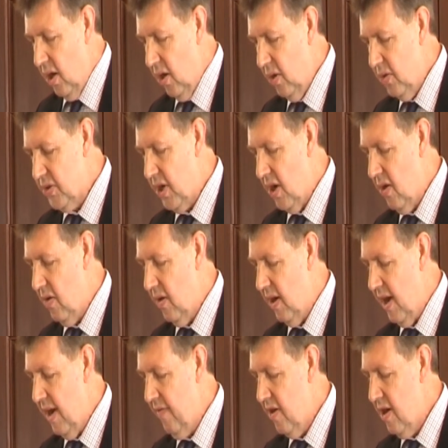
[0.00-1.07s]
Also,
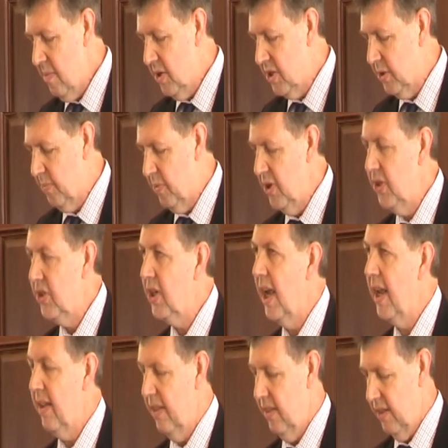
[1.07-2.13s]
I very much
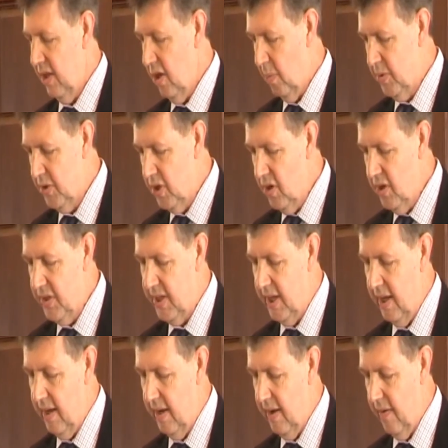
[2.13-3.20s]
appreciate the
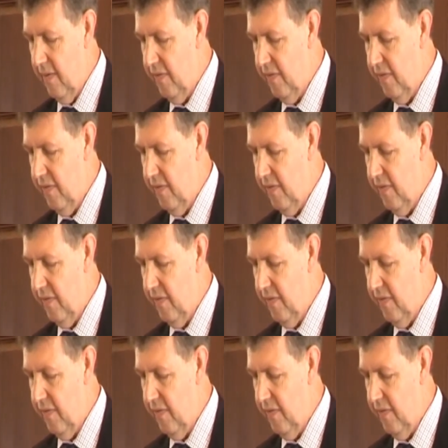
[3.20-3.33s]
opportunity